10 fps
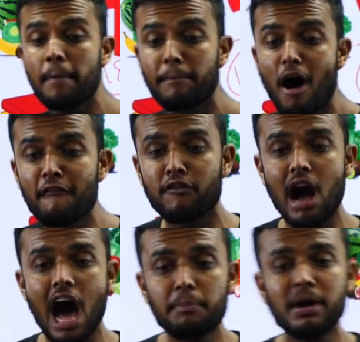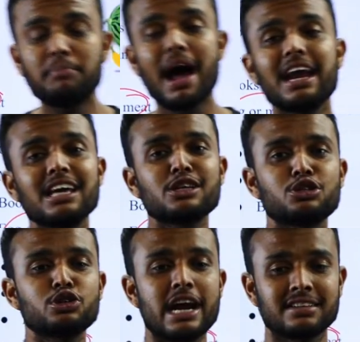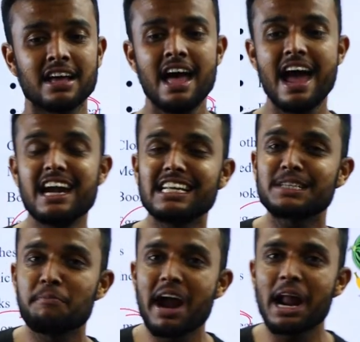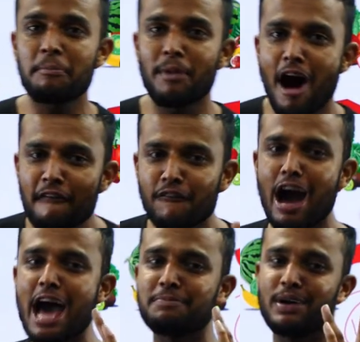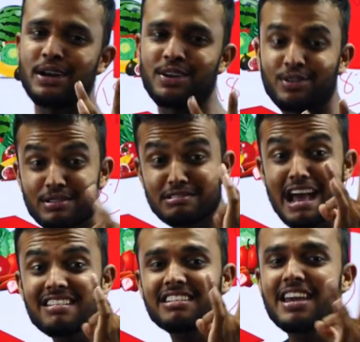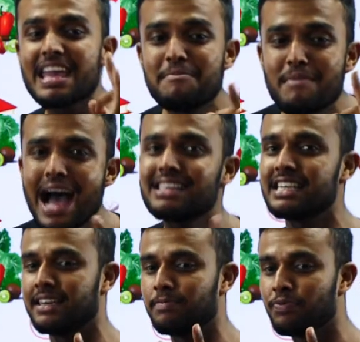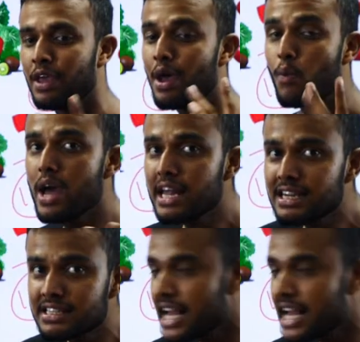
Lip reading: up of carbon, my dear student. It is made up of carbon. Just imagine, where is